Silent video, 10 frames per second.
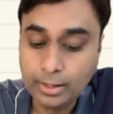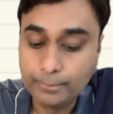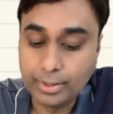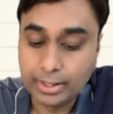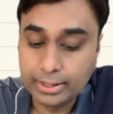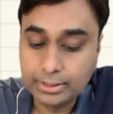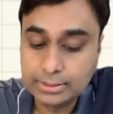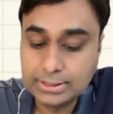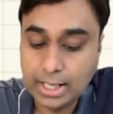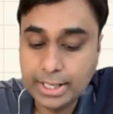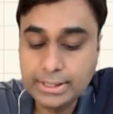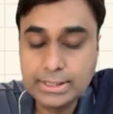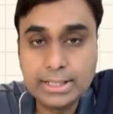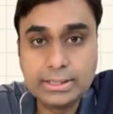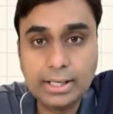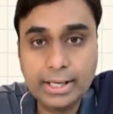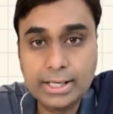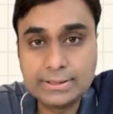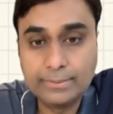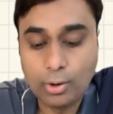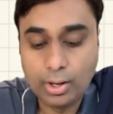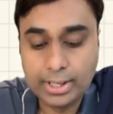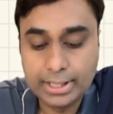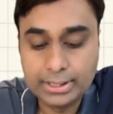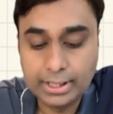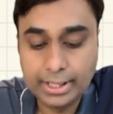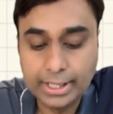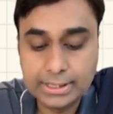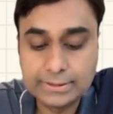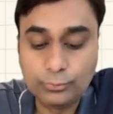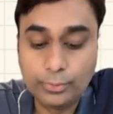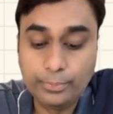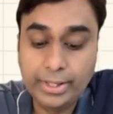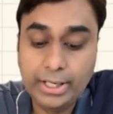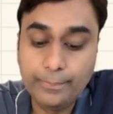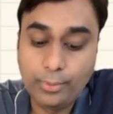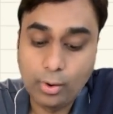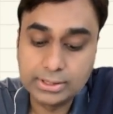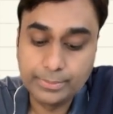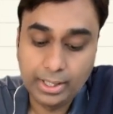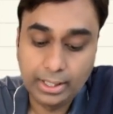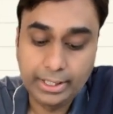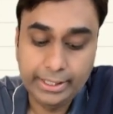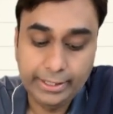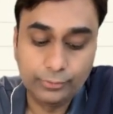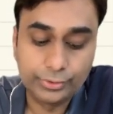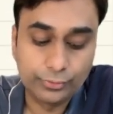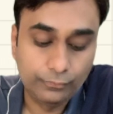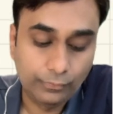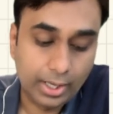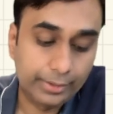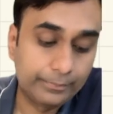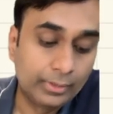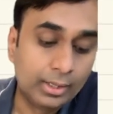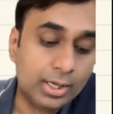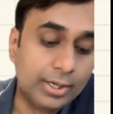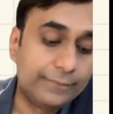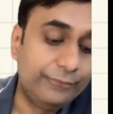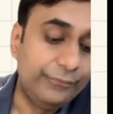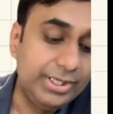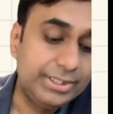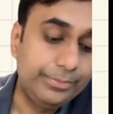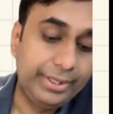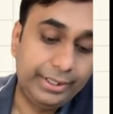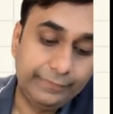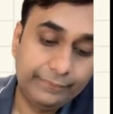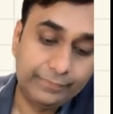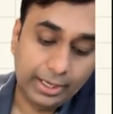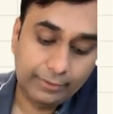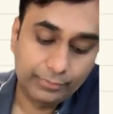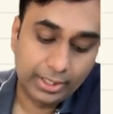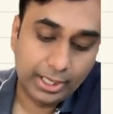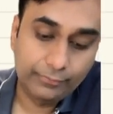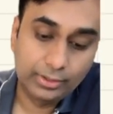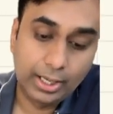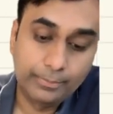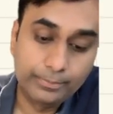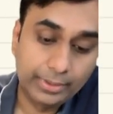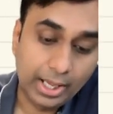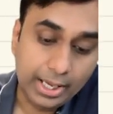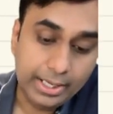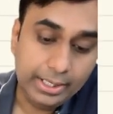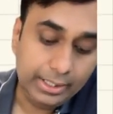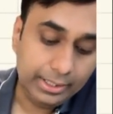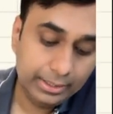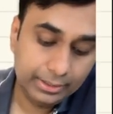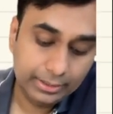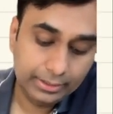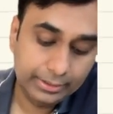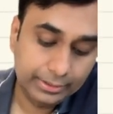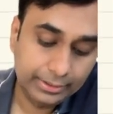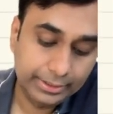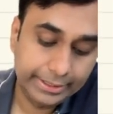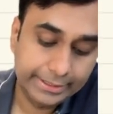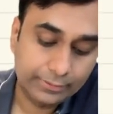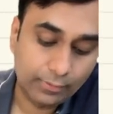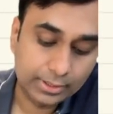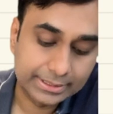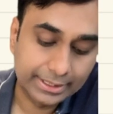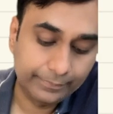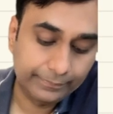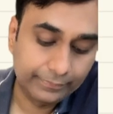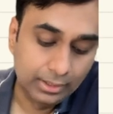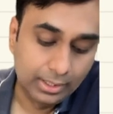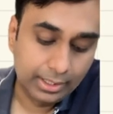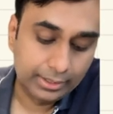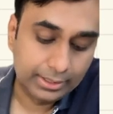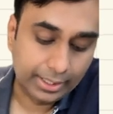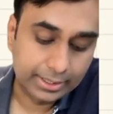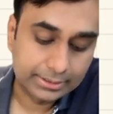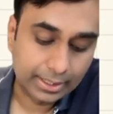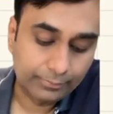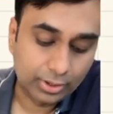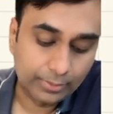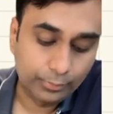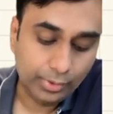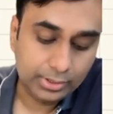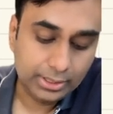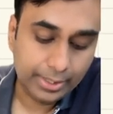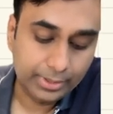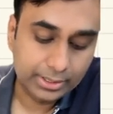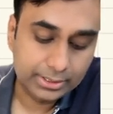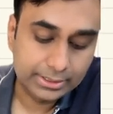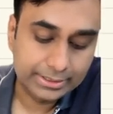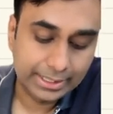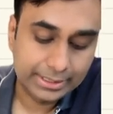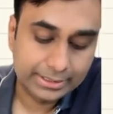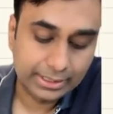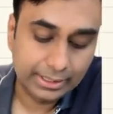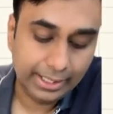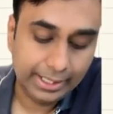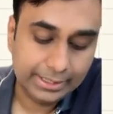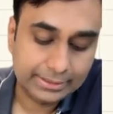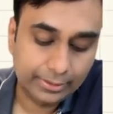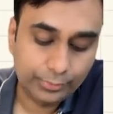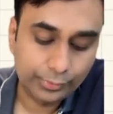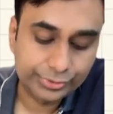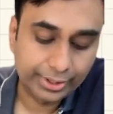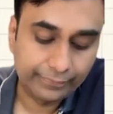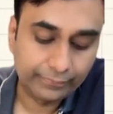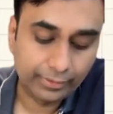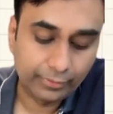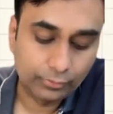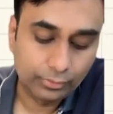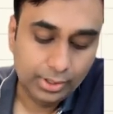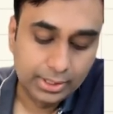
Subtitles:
But sine delta x upon delta x would be approximately equal to 1. Which means that when I will apply these concepts, that is, I'm going to put limit delta x approaching 0,